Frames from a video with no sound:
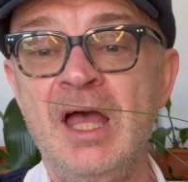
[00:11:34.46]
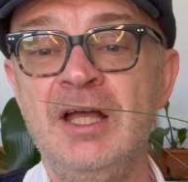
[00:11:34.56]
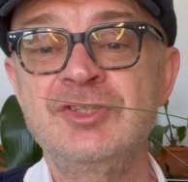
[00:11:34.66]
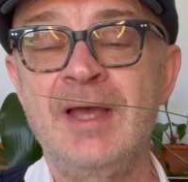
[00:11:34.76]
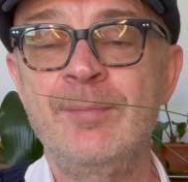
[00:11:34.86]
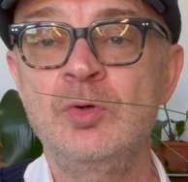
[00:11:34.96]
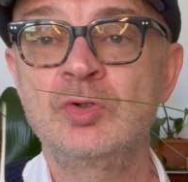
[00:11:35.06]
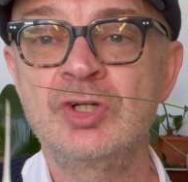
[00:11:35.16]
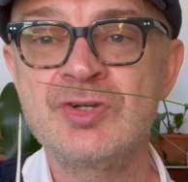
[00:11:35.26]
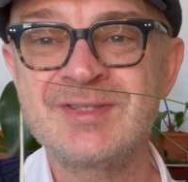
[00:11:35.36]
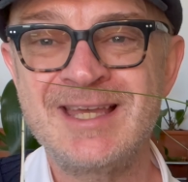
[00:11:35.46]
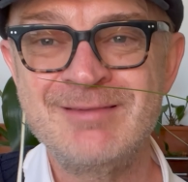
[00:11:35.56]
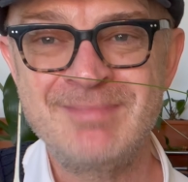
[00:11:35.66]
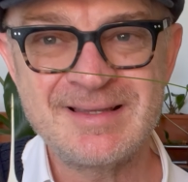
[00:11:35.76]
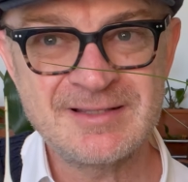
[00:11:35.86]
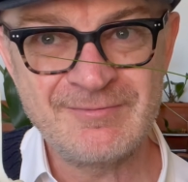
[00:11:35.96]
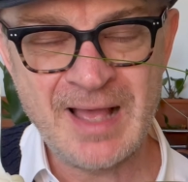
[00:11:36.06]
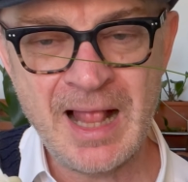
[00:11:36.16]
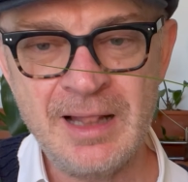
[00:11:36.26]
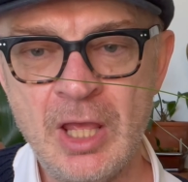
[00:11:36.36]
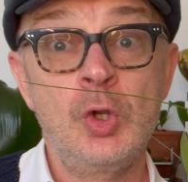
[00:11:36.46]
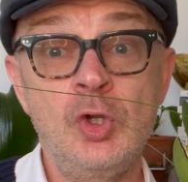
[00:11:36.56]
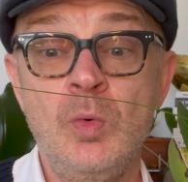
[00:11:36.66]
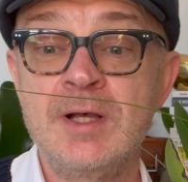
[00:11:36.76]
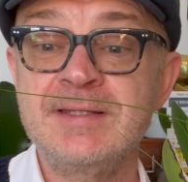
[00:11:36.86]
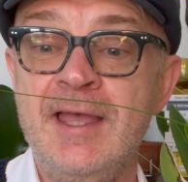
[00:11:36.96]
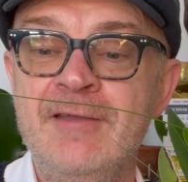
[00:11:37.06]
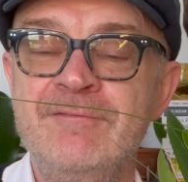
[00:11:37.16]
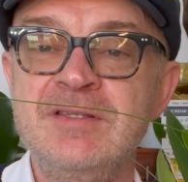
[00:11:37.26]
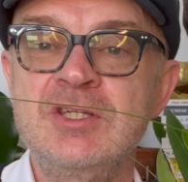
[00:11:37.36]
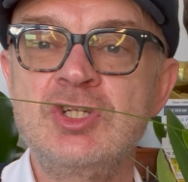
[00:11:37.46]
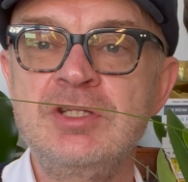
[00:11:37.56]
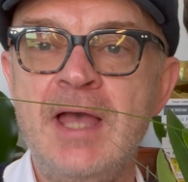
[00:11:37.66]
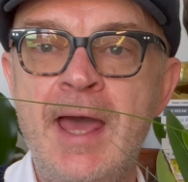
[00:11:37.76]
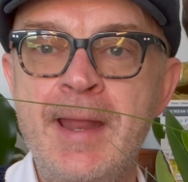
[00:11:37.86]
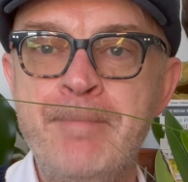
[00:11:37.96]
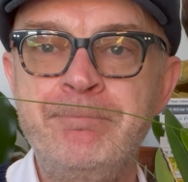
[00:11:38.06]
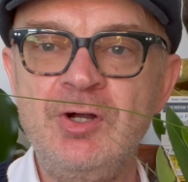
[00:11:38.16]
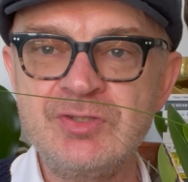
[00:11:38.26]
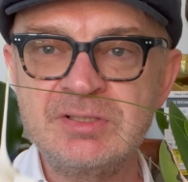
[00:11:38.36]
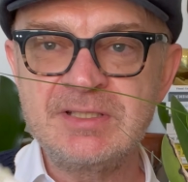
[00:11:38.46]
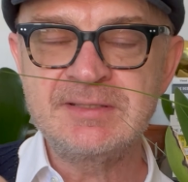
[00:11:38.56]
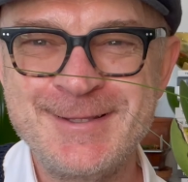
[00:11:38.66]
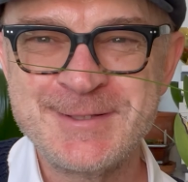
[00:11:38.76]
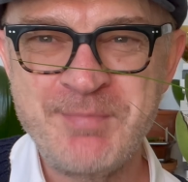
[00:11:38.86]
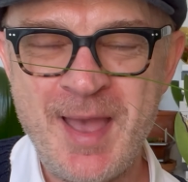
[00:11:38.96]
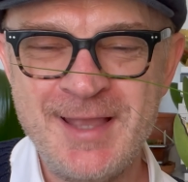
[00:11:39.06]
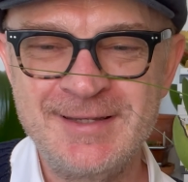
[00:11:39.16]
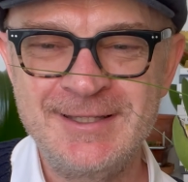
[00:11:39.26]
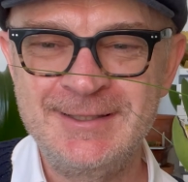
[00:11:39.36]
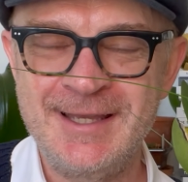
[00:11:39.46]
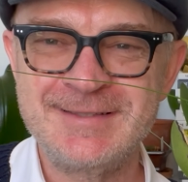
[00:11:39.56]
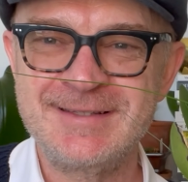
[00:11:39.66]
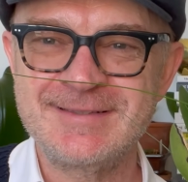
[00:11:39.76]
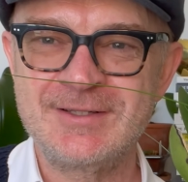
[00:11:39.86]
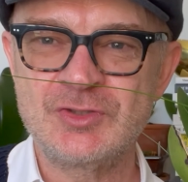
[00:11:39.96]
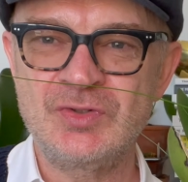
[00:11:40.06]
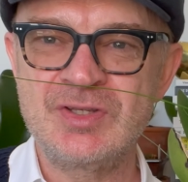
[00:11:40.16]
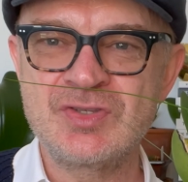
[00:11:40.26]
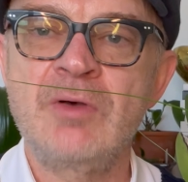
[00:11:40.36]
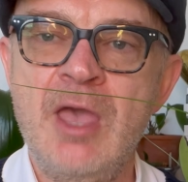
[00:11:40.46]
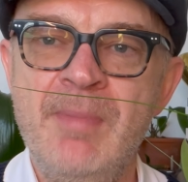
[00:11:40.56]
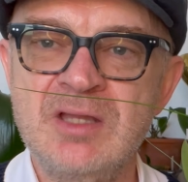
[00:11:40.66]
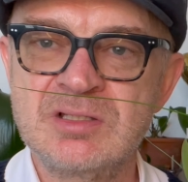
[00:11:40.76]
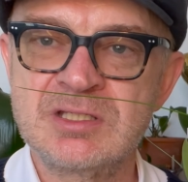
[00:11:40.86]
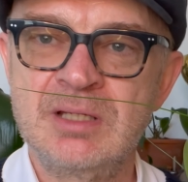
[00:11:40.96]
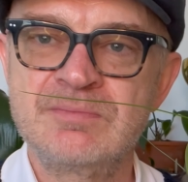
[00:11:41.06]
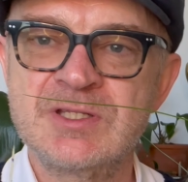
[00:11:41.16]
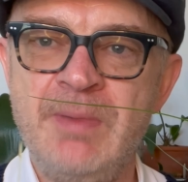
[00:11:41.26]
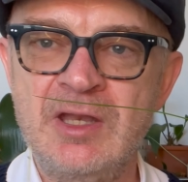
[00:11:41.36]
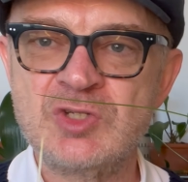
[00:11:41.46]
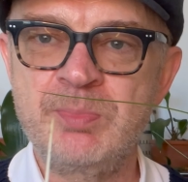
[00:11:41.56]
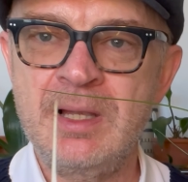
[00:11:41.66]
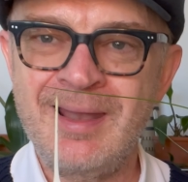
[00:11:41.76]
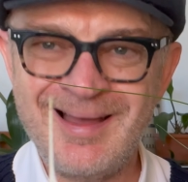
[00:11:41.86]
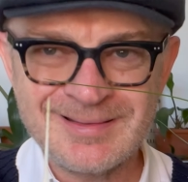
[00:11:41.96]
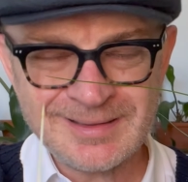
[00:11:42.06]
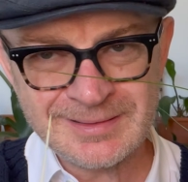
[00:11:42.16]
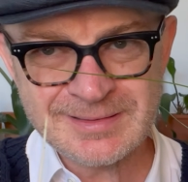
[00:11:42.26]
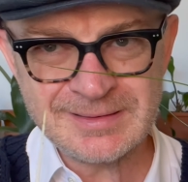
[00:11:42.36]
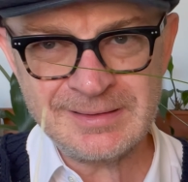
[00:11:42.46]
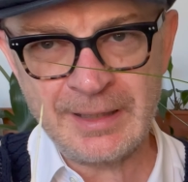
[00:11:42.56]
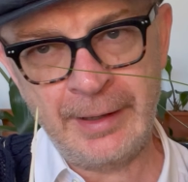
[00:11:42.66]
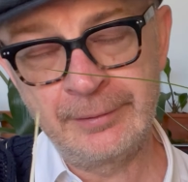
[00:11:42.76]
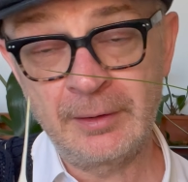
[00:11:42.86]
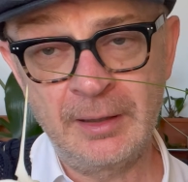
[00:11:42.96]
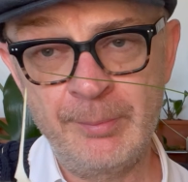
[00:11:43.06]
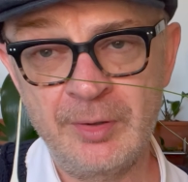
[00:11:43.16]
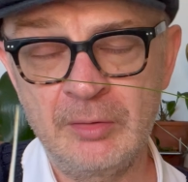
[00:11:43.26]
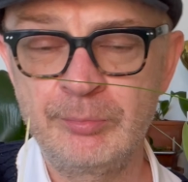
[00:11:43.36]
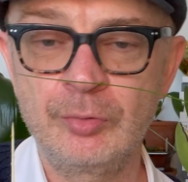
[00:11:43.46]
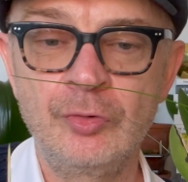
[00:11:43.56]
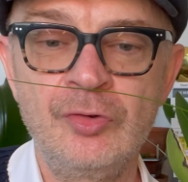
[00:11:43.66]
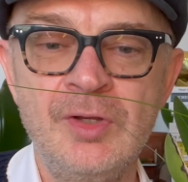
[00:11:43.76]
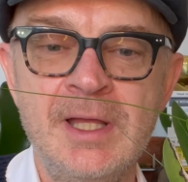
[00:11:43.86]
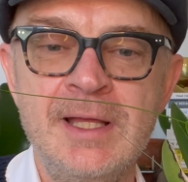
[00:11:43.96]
a chap called José Masdeval, who was a physician and a botanist in Spain in the 18th century. So I imagine some Spanish plant hunter in Colombia and Peru